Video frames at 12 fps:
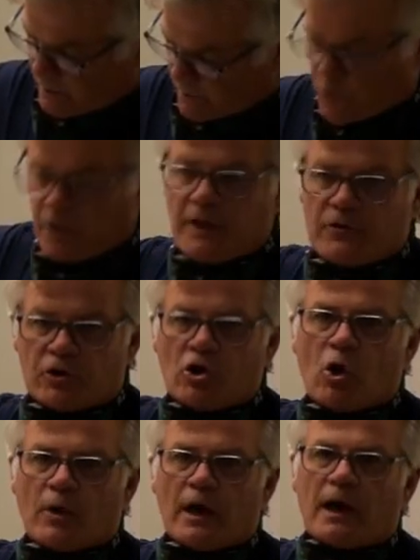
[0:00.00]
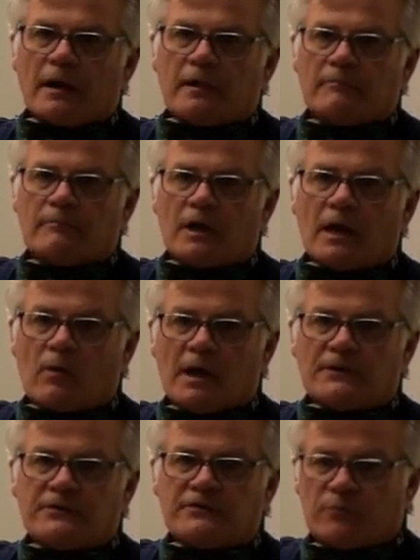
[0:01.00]
another coat on. But I want this
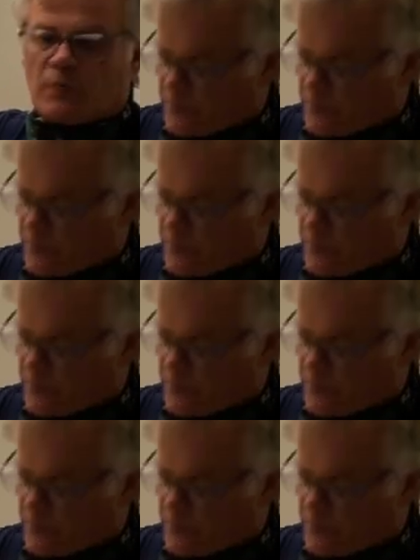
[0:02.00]
one to